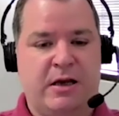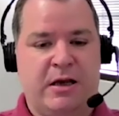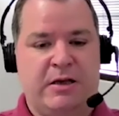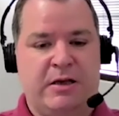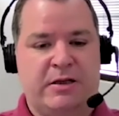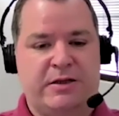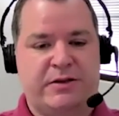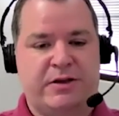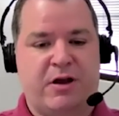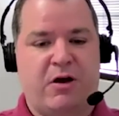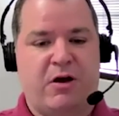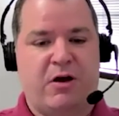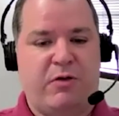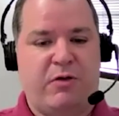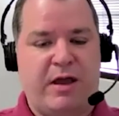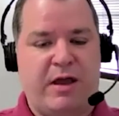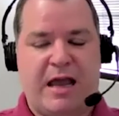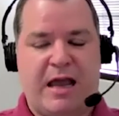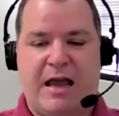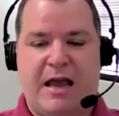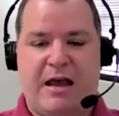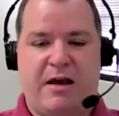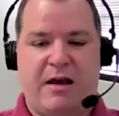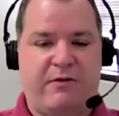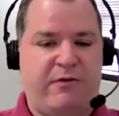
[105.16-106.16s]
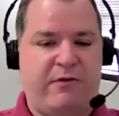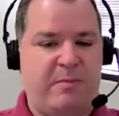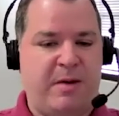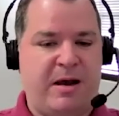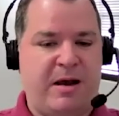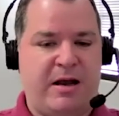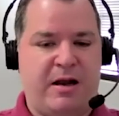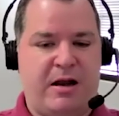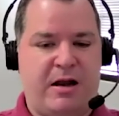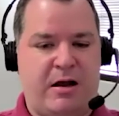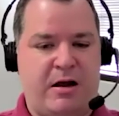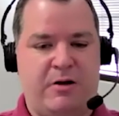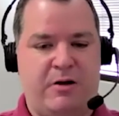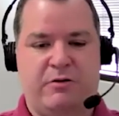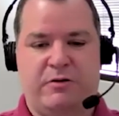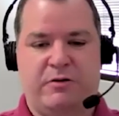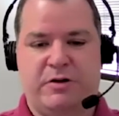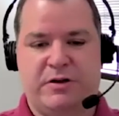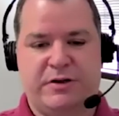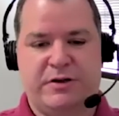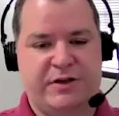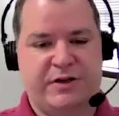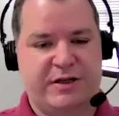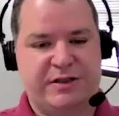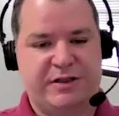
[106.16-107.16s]
So they have about
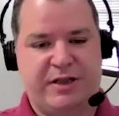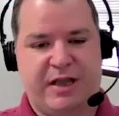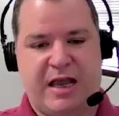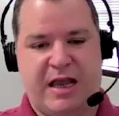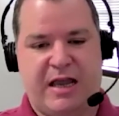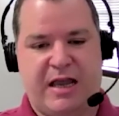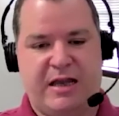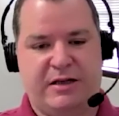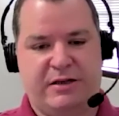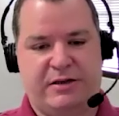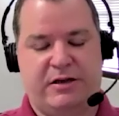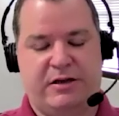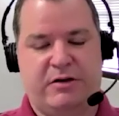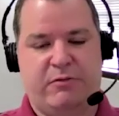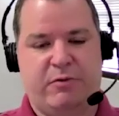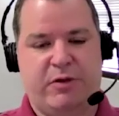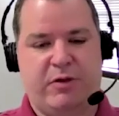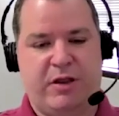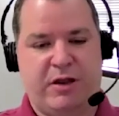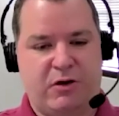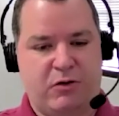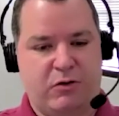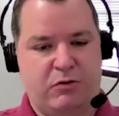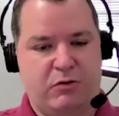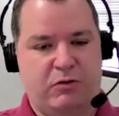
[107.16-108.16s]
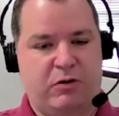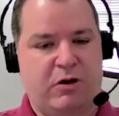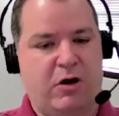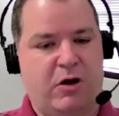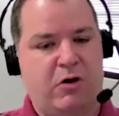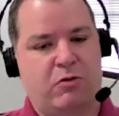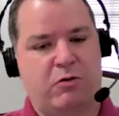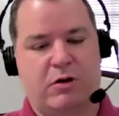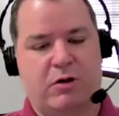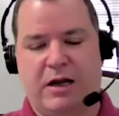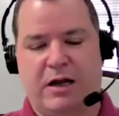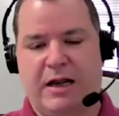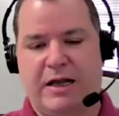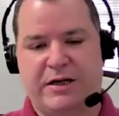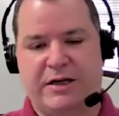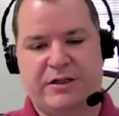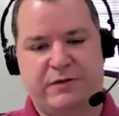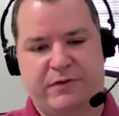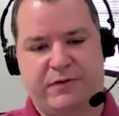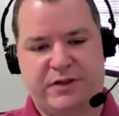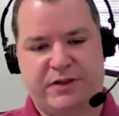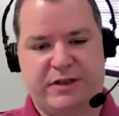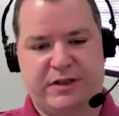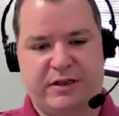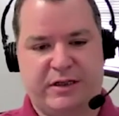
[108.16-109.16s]
168 what they call local
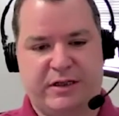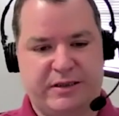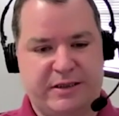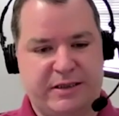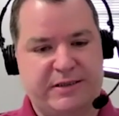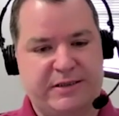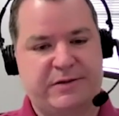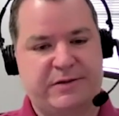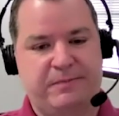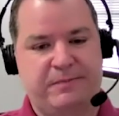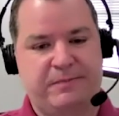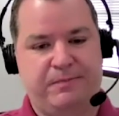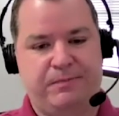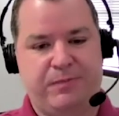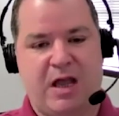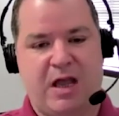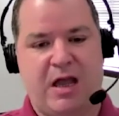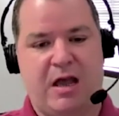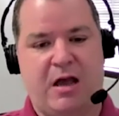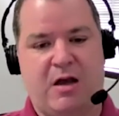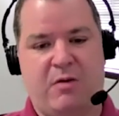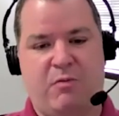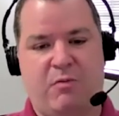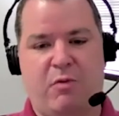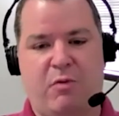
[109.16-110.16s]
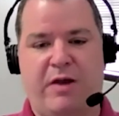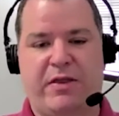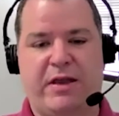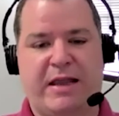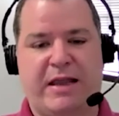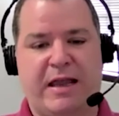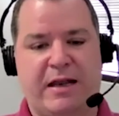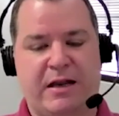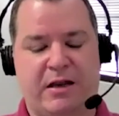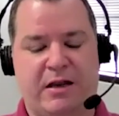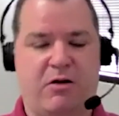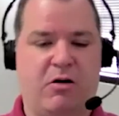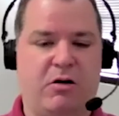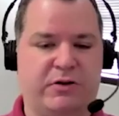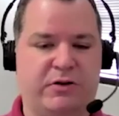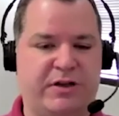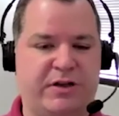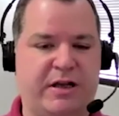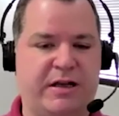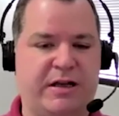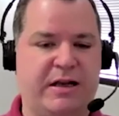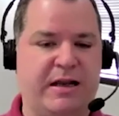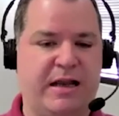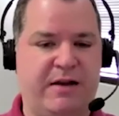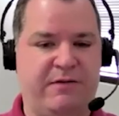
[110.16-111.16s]
collection facilities, where they're getting
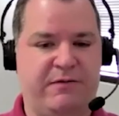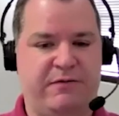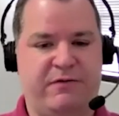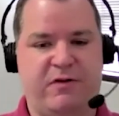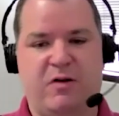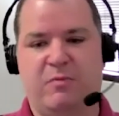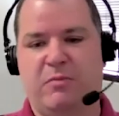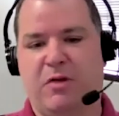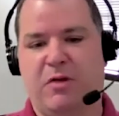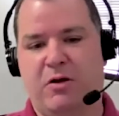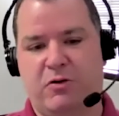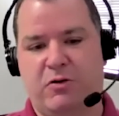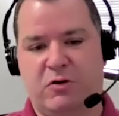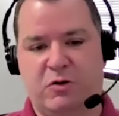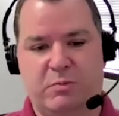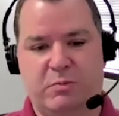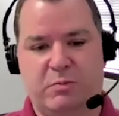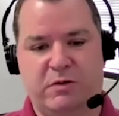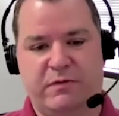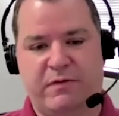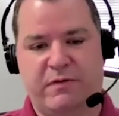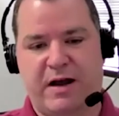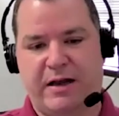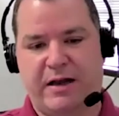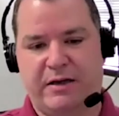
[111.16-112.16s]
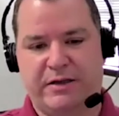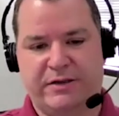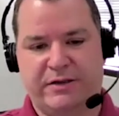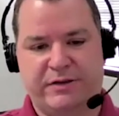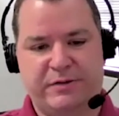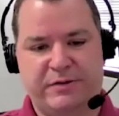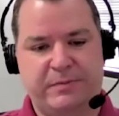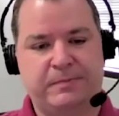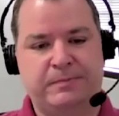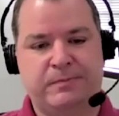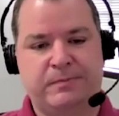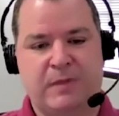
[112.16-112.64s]
content in from local providers.